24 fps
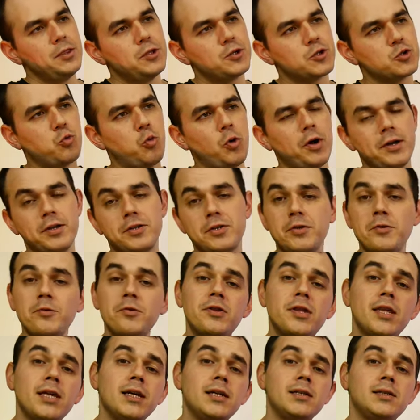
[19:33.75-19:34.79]
There's one of
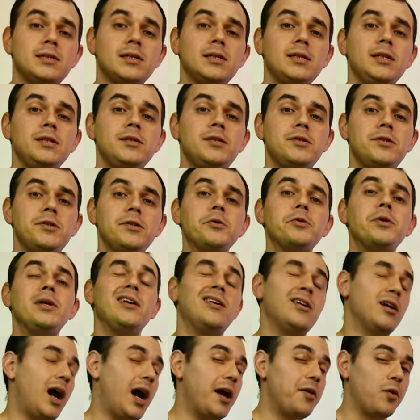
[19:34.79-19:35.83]
two things they need to do
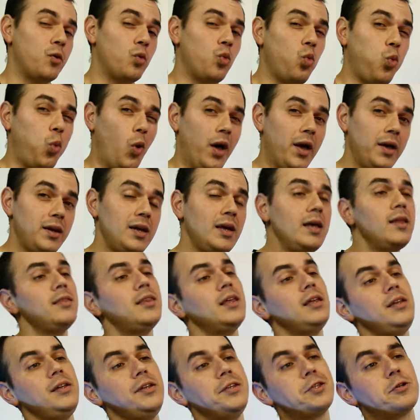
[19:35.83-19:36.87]
here. Either one,
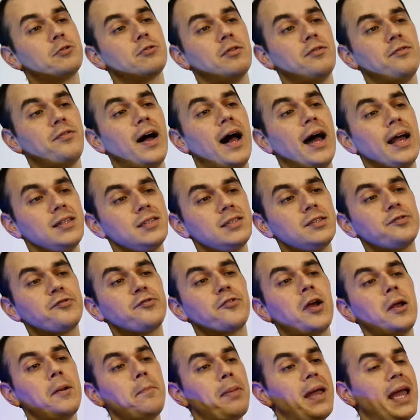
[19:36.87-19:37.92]
they need to revise the
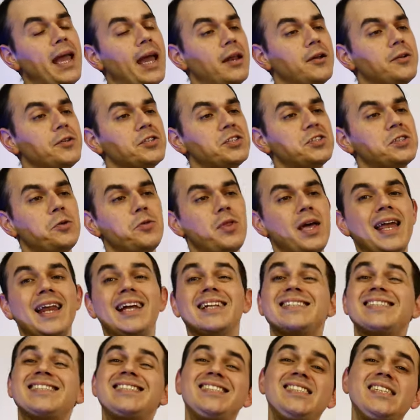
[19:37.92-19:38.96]
front panel so that
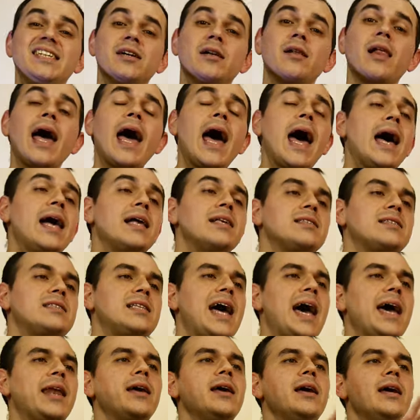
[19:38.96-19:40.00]
it still has
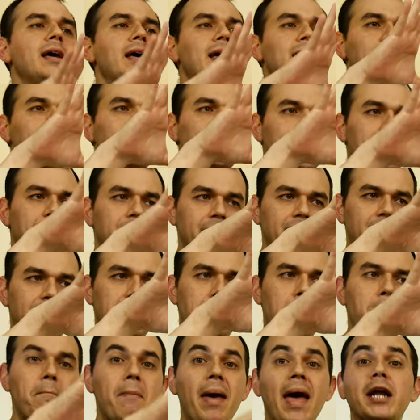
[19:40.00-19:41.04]
that
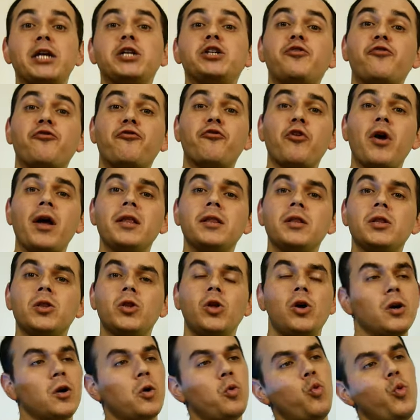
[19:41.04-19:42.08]
clean meshed front
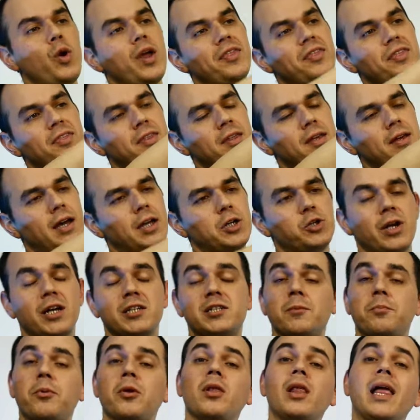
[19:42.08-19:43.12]
look with the
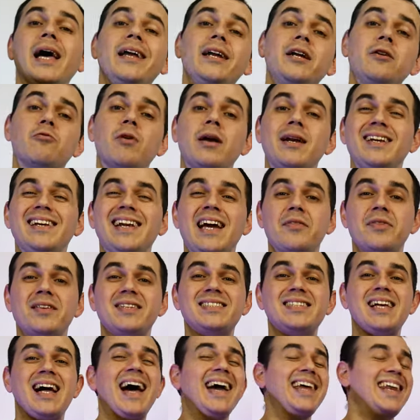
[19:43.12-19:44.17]
addressable lighting running down the
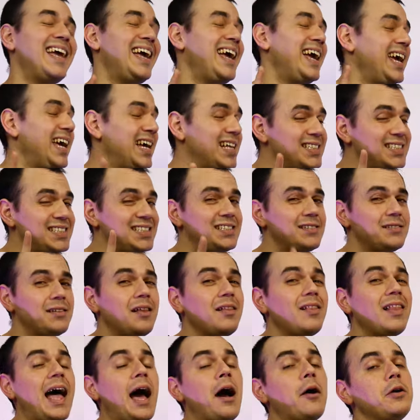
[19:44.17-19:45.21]
side and still
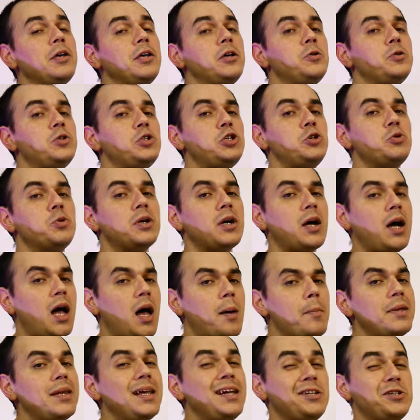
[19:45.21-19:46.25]
allow you to
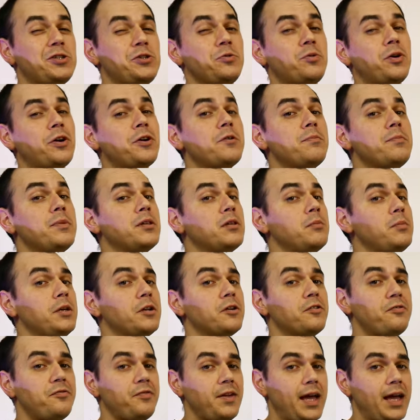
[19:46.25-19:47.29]
accommodate 200
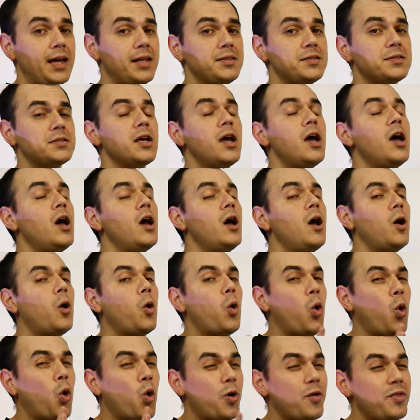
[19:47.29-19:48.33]
millimeter fans
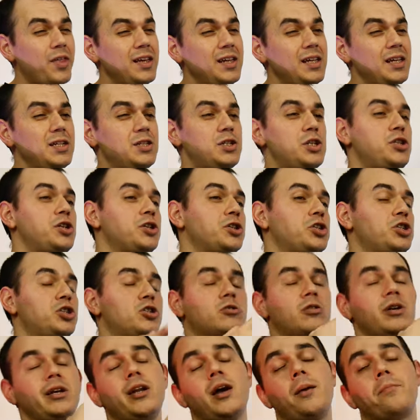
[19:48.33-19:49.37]
or they need to just
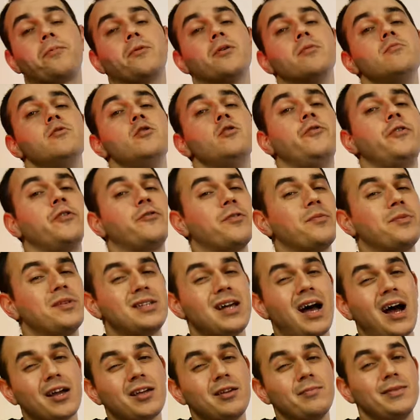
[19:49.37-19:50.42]
straight up remove it from the
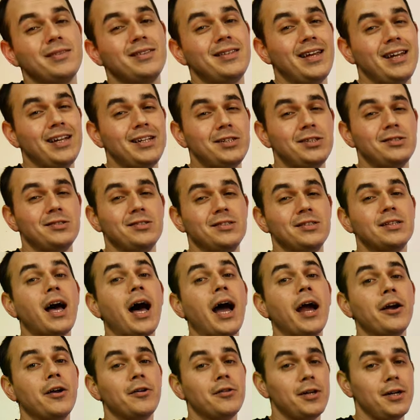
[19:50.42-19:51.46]
documentation
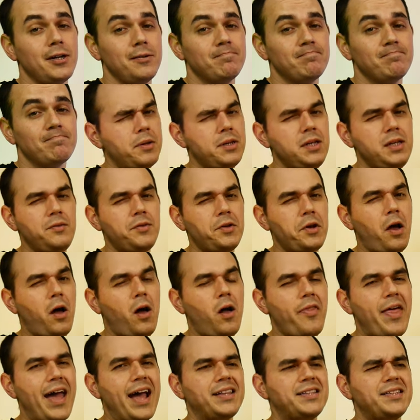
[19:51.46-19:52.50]
entirely. But even
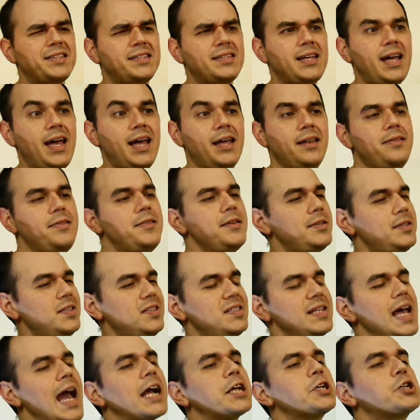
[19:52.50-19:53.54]
all that said, this
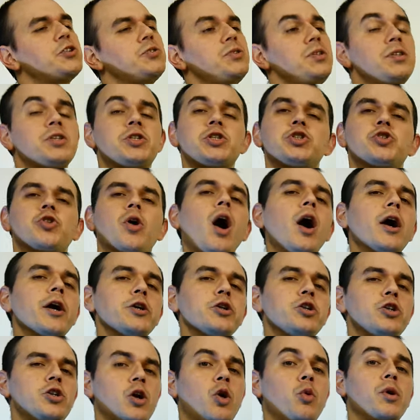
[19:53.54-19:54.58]
is actually the
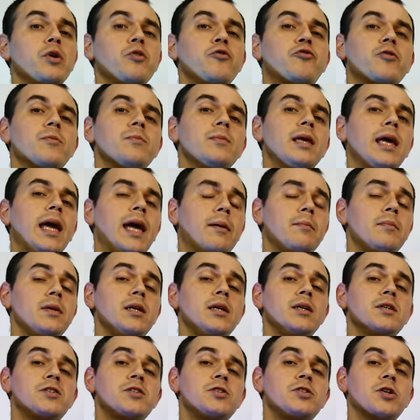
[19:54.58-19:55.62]
strongest showing from
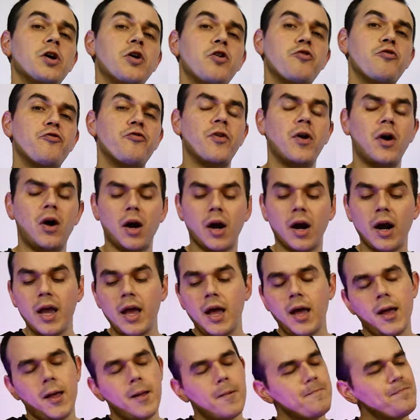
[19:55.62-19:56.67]
GAMD so far.
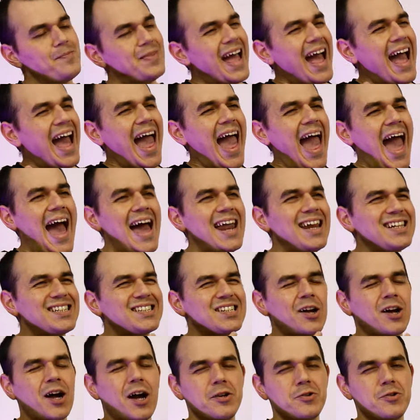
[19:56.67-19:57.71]
At
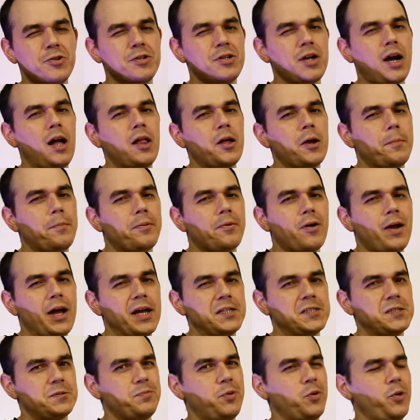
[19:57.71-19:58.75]
its $100
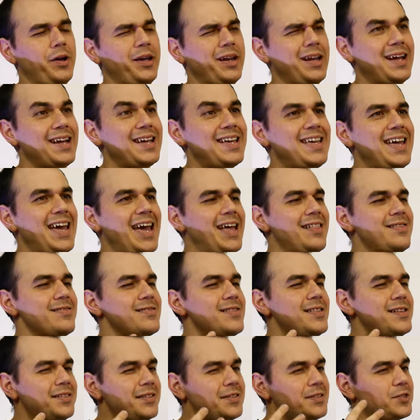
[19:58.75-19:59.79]
price point,
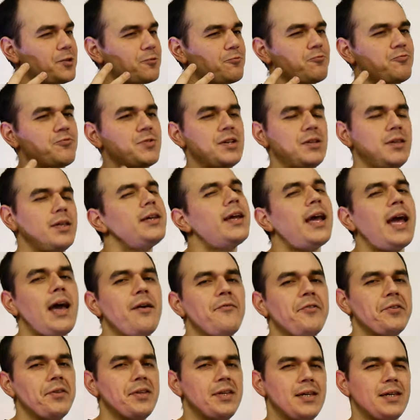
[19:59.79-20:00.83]
again, this is a really
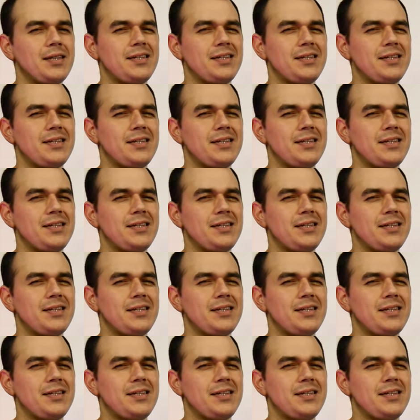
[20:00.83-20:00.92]
heavily